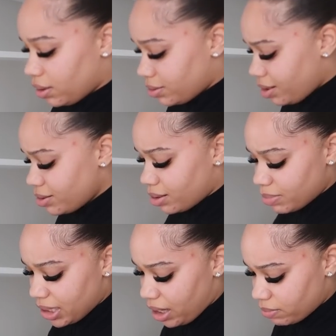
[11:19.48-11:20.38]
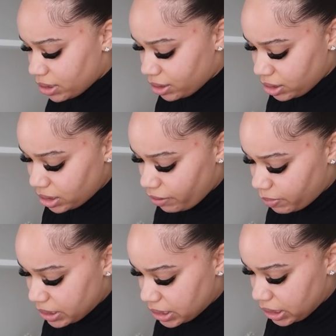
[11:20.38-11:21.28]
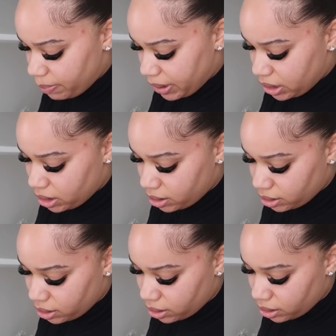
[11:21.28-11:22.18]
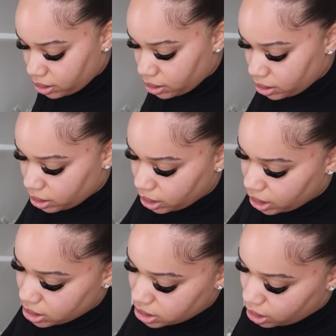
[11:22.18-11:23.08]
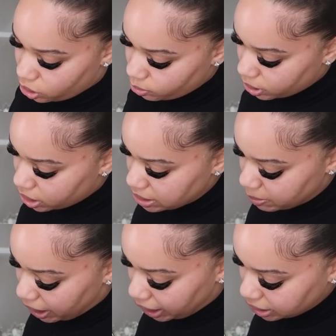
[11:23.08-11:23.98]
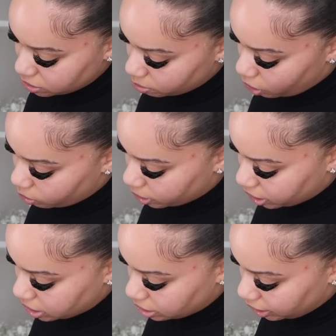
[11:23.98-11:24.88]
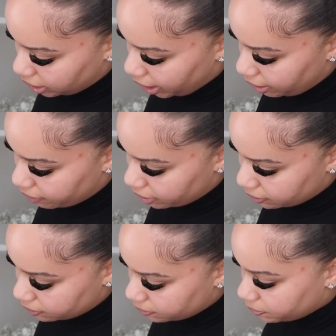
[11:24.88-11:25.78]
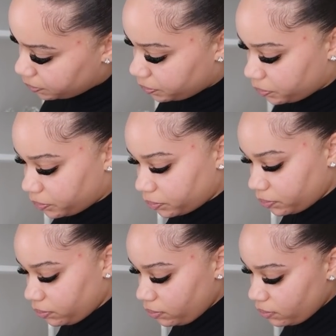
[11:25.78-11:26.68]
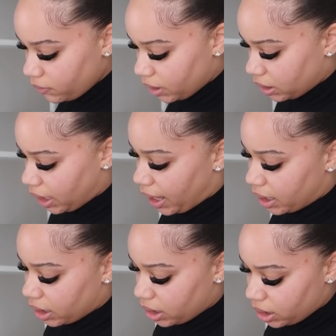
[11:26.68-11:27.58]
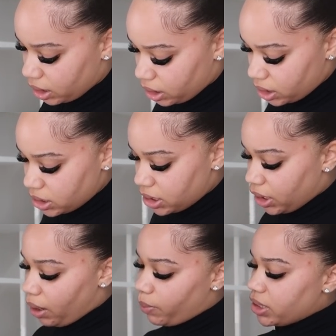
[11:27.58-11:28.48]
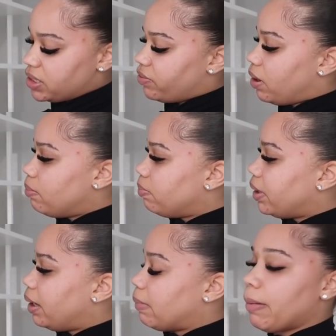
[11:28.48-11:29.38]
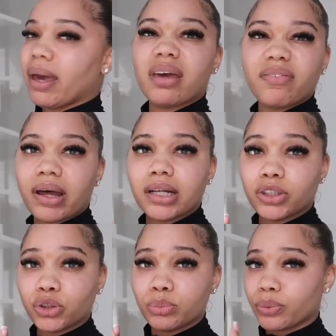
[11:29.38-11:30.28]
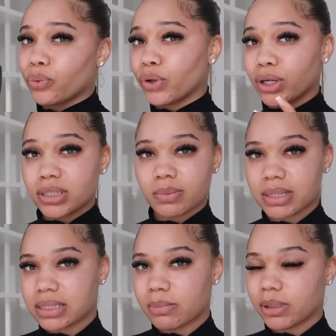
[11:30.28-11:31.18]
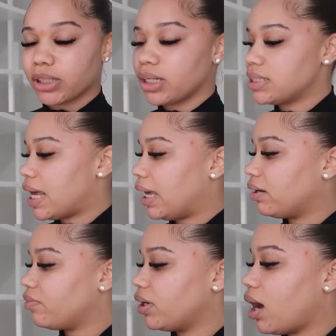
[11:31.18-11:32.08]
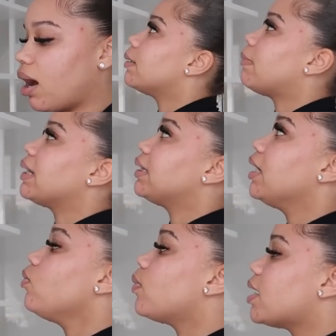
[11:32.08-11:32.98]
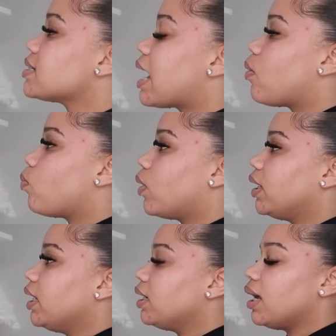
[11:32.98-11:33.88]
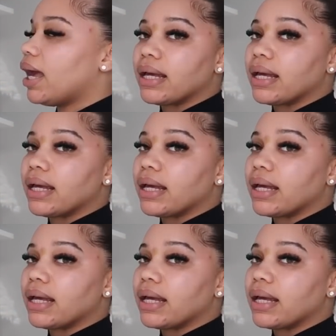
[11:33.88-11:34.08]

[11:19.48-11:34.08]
you y'all sometimes the good stuff be slipping into Home Goods. But I got this from Home Goods, so I can't even like tell y'all where it's from, but maybe I can find a dupe or something similar and tag it for y'all. But my thing was I wanted